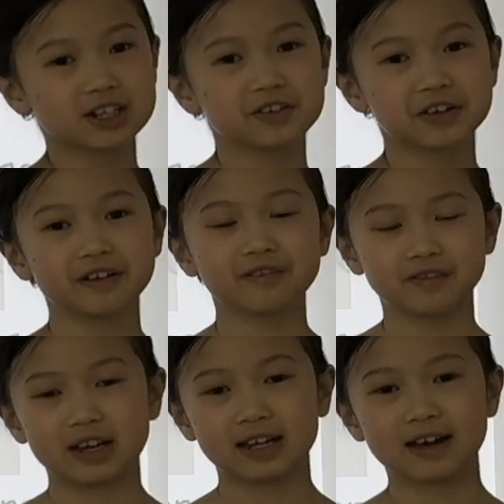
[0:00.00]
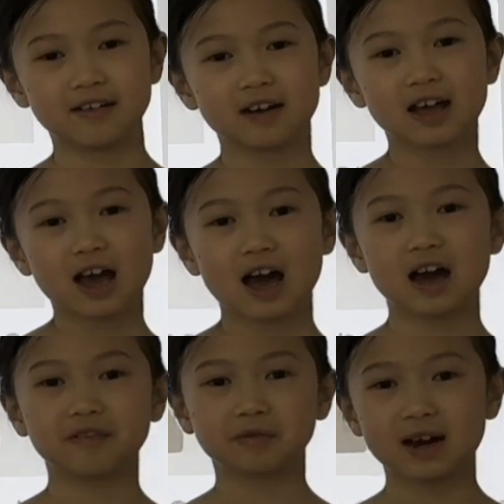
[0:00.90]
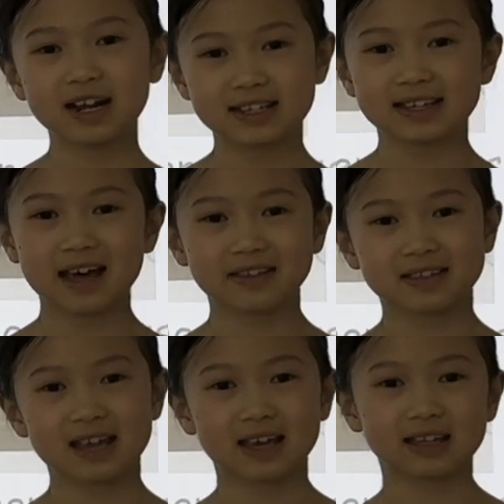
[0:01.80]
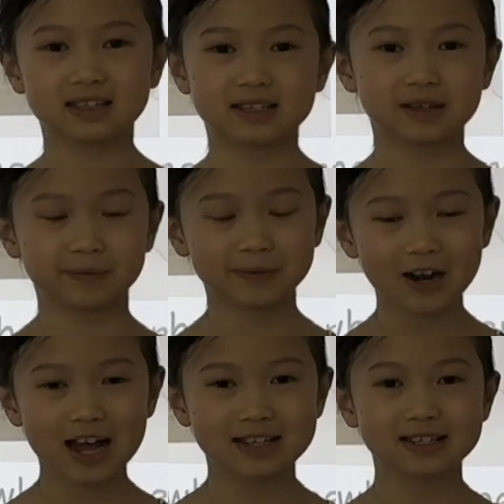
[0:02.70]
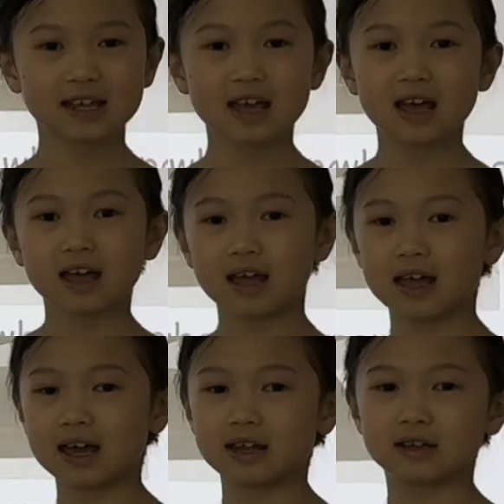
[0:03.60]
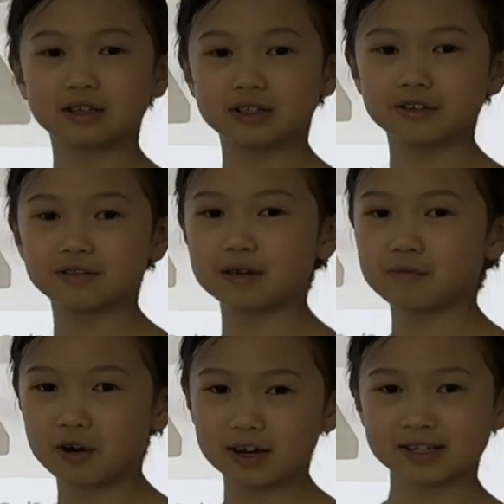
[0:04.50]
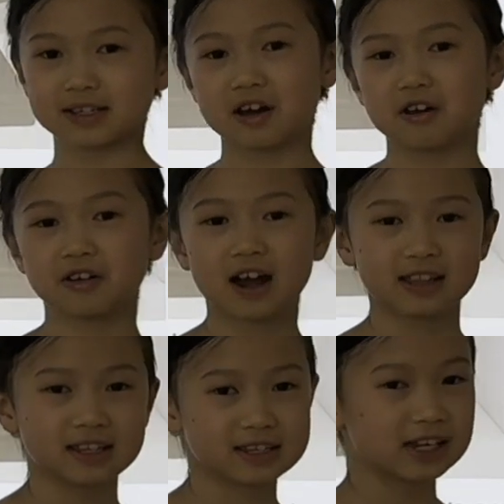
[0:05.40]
to show you a video of what it sounds like to press and do the Morse code on the